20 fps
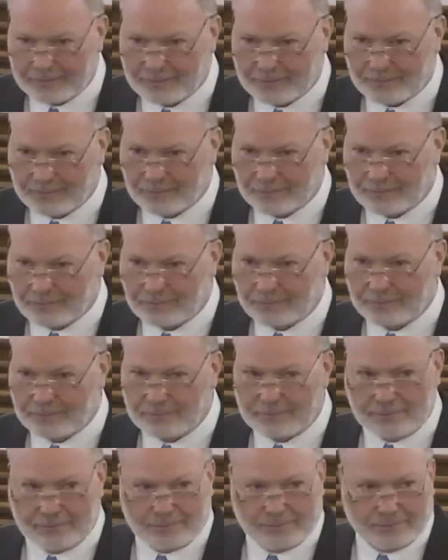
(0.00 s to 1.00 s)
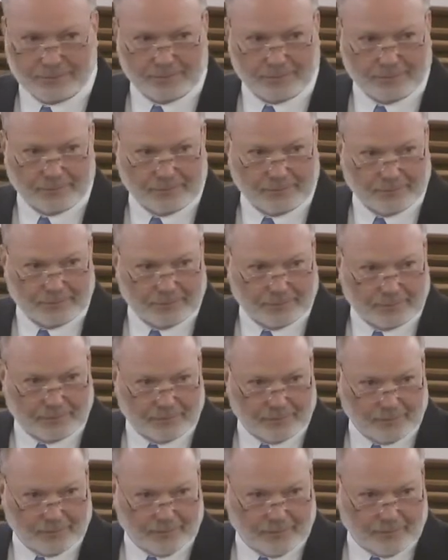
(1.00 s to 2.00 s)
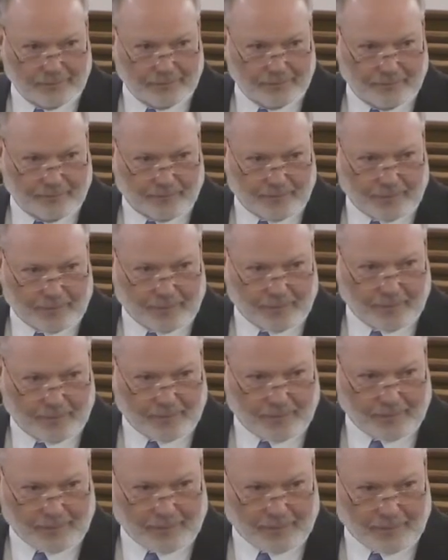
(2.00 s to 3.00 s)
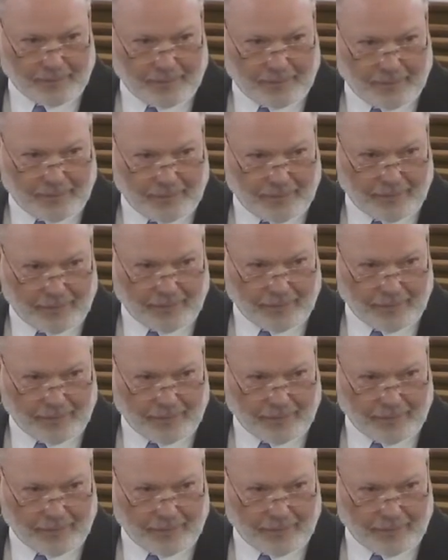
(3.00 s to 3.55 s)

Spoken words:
Nothing is said.